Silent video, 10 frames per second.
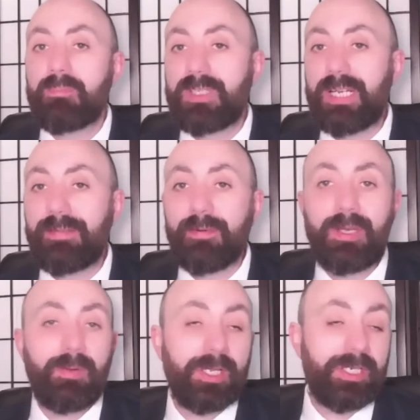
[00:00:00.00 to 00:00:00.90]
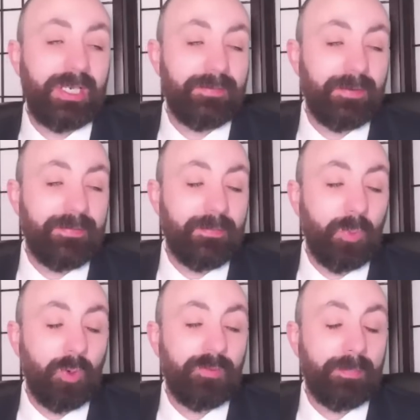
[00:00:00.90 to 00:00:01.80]
deliver even
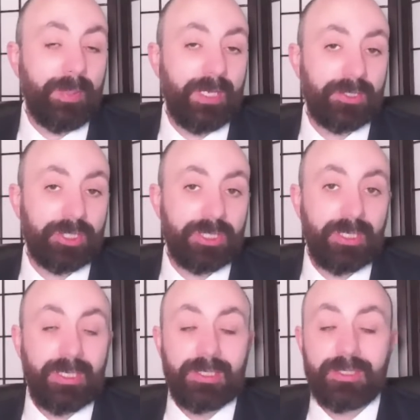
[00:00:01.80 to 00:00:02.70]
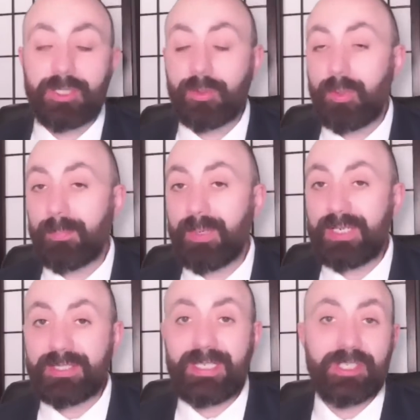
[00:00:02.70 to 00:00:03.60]
more of a punch to
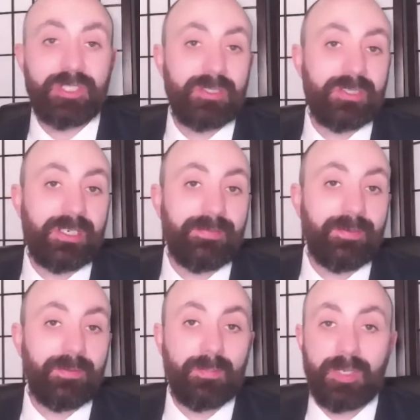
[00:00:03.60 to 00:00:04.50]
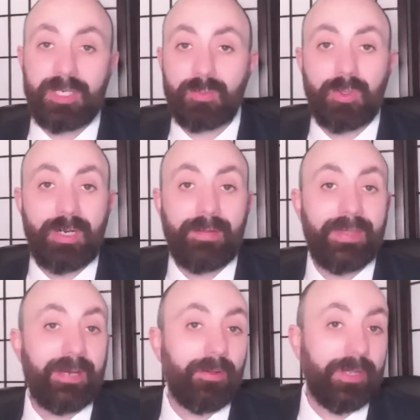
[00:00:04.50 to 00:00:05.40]
oppressed nations than if the British were out
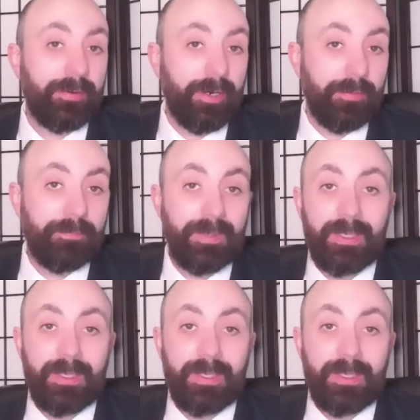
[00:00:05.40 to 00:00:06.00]
there on their own.